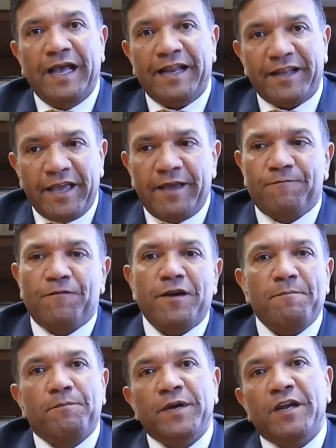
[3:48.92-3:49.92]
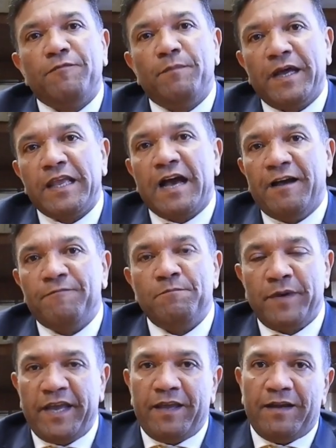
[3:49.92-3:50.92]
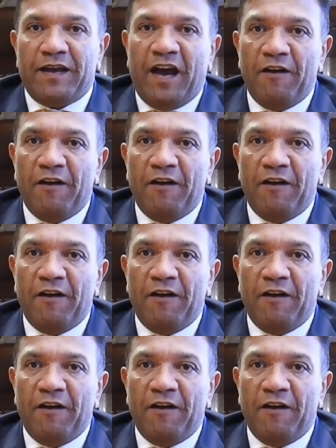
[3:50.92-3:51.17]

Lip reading: And every bit of money I've made,